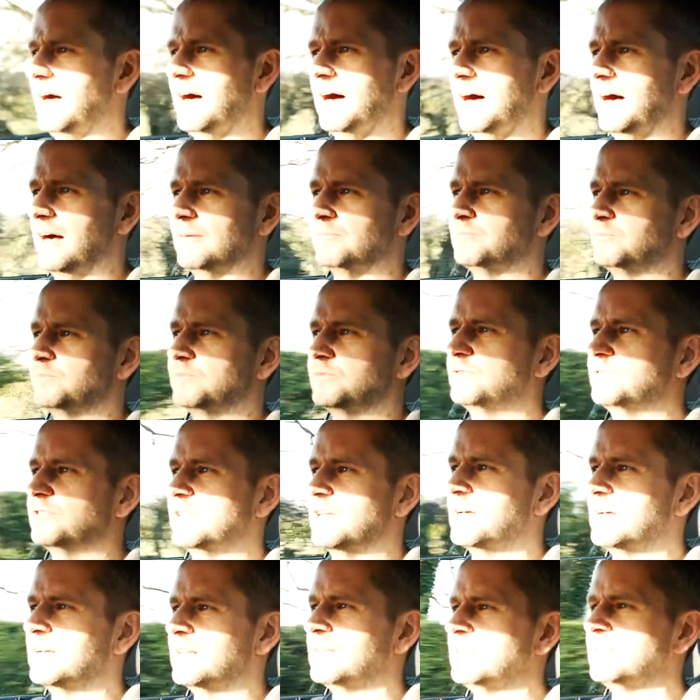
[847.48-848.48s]
I'm
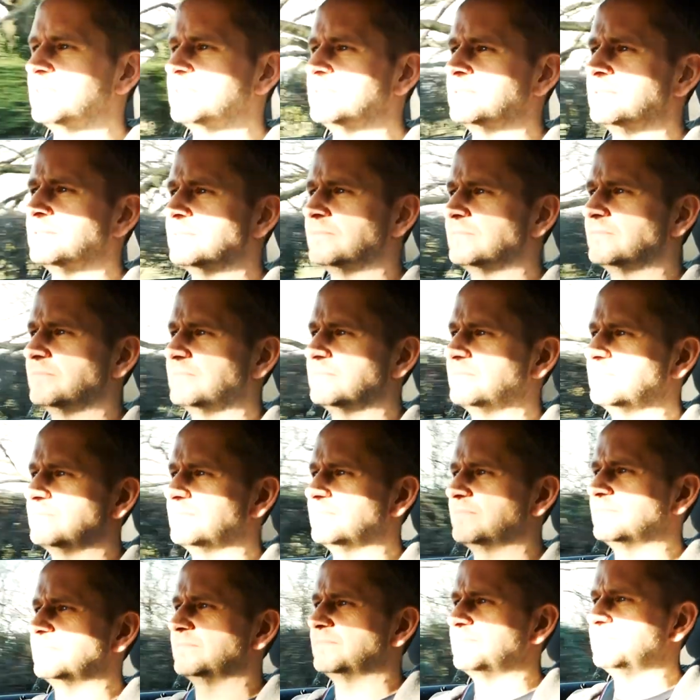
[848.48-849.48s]
still
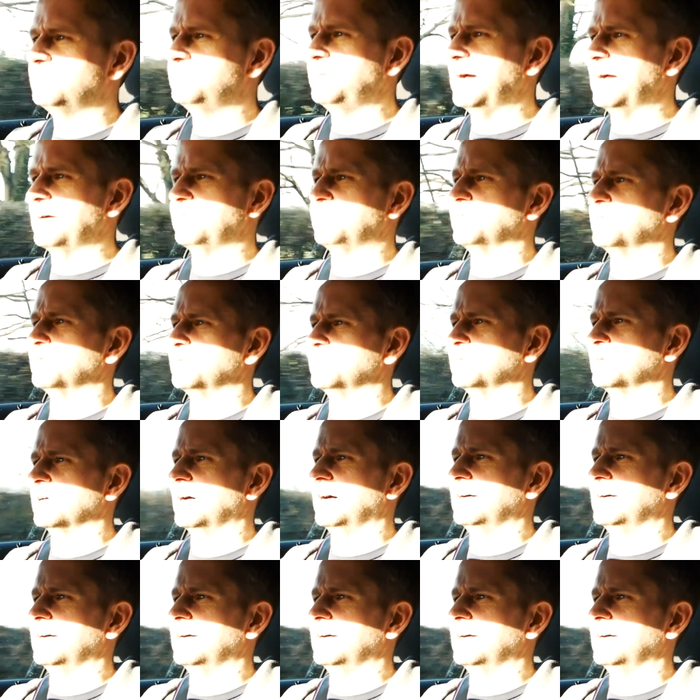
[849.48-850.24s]
baffled.